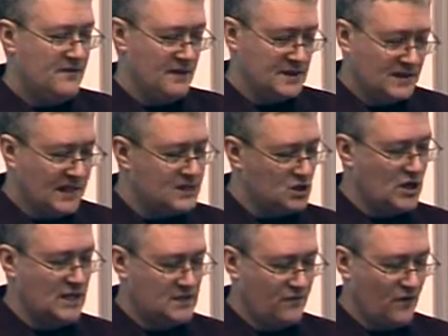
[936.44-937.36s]
There's a data
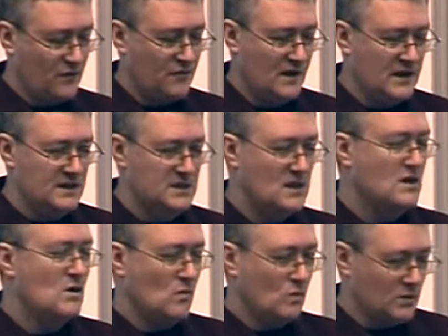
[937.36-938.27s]
transfer phase.
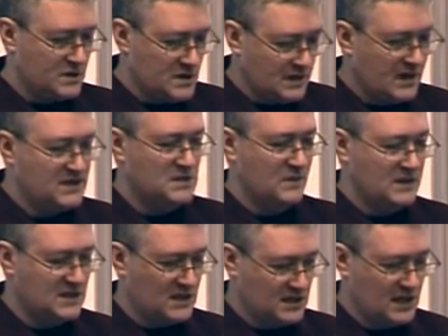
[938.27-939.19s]
Once the data's
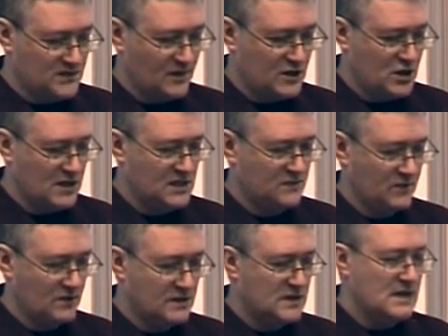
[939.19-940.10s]
been successfully
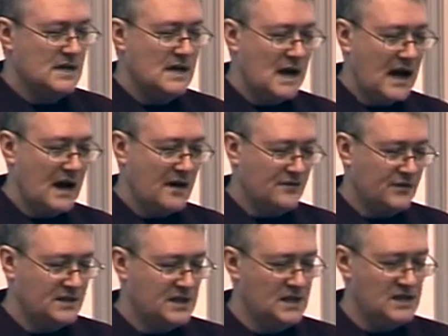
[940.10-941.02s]
transferred,
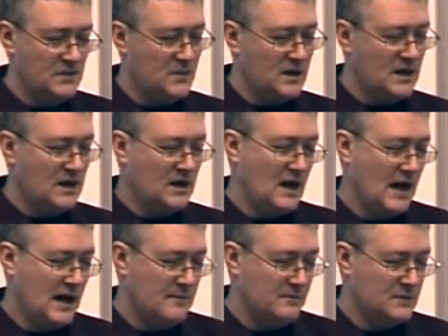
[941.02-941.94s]
the TCP
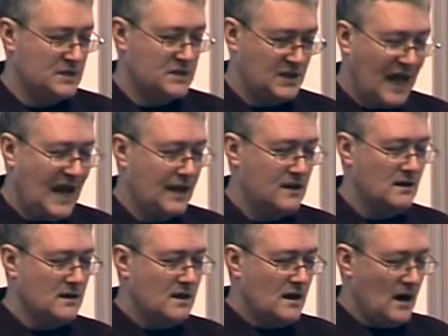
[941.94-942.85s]
stack
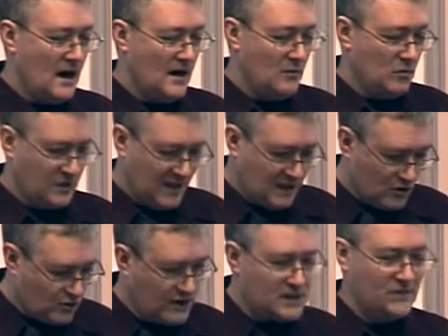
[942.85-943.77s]
will then
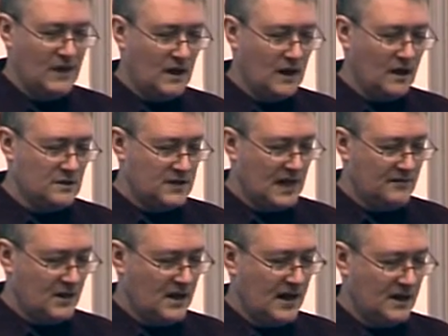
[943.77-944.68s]
gracefully close
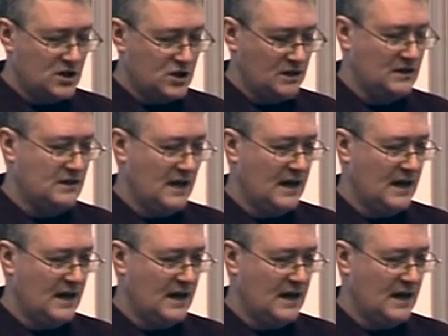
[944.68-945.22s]
down the connection.